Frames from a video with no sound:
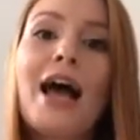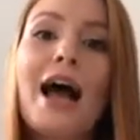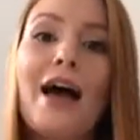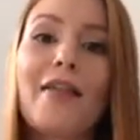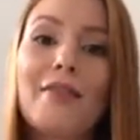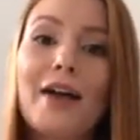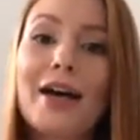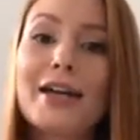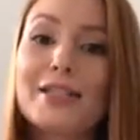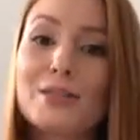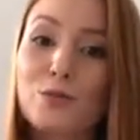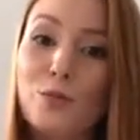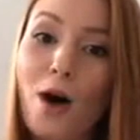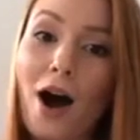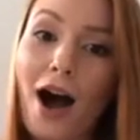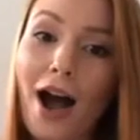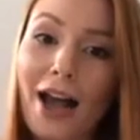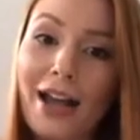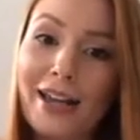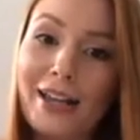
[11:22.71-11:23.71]
And that is
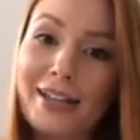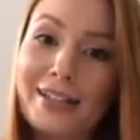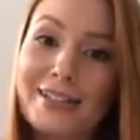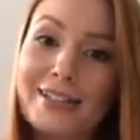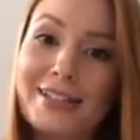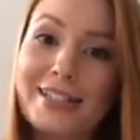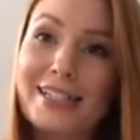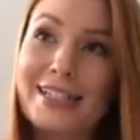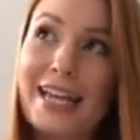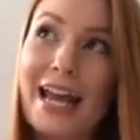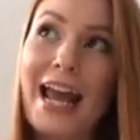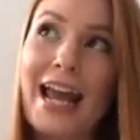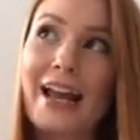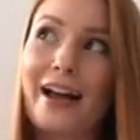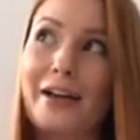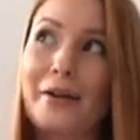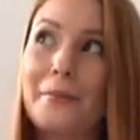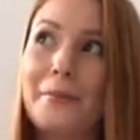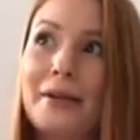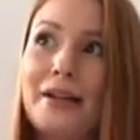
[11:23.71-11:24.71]
why today
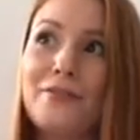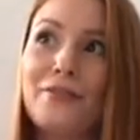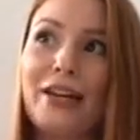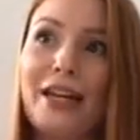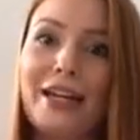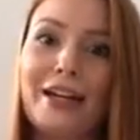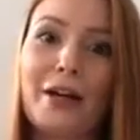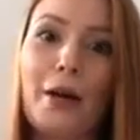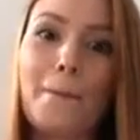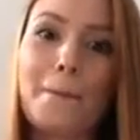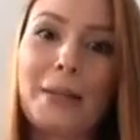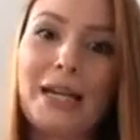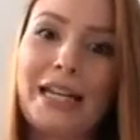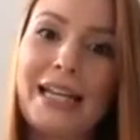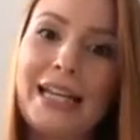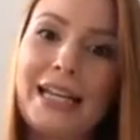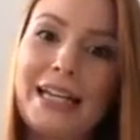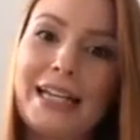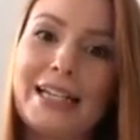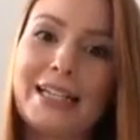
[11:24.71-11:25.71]
I am living a
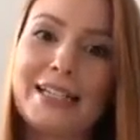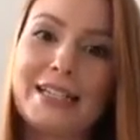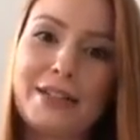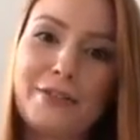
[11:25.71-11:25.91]
completely